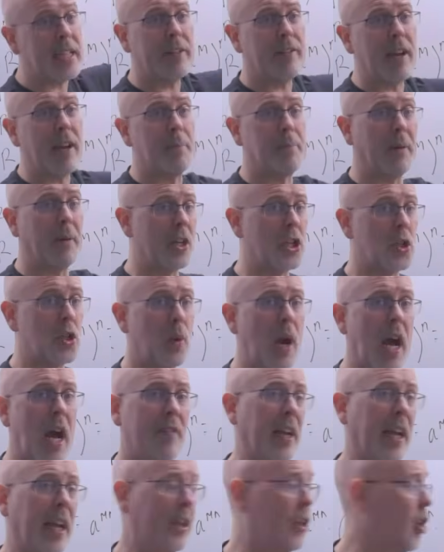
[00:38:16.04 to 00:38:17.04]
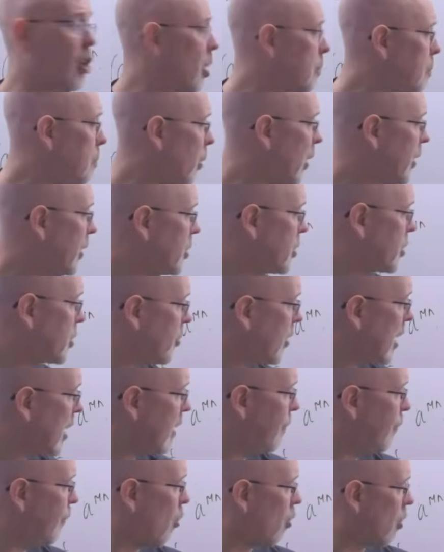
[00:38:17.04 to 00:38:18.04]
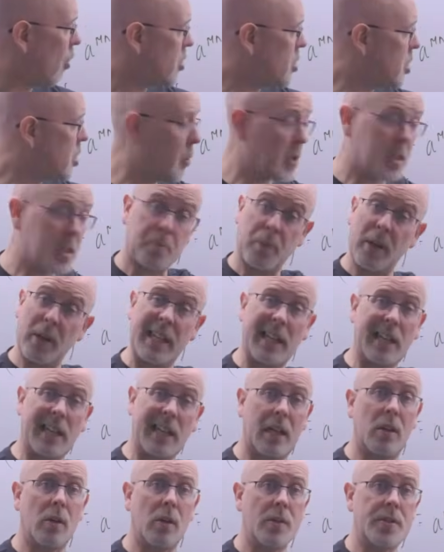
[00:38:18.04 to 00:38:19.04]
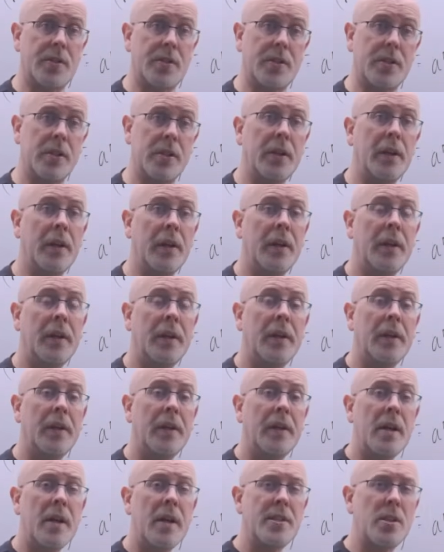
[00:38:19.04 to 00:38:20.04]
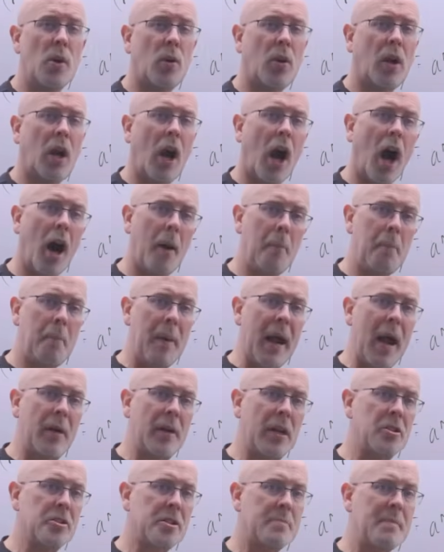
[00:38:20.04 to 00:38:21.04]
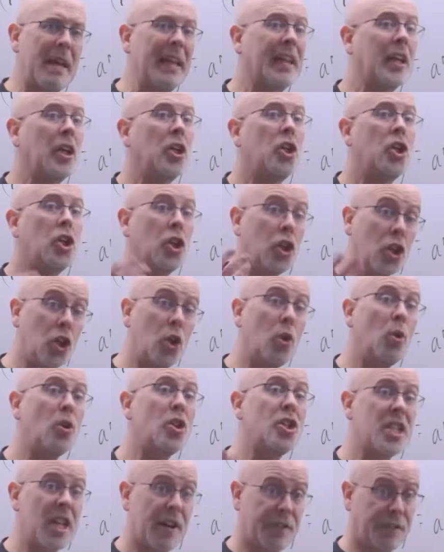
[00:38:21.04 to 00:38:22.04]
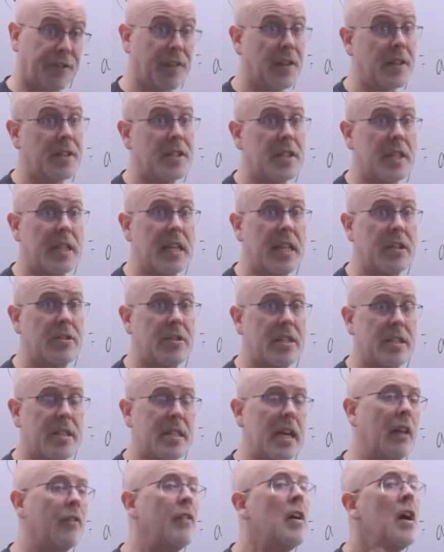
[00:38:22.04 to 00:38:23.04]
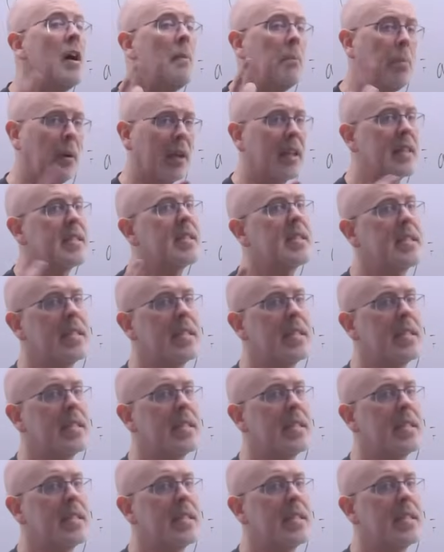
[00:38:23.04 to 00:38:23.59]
yearly rate by 12, I get 0.342. It's pretty close. So compounding doesn't make a huge difference to the interest itself, but it's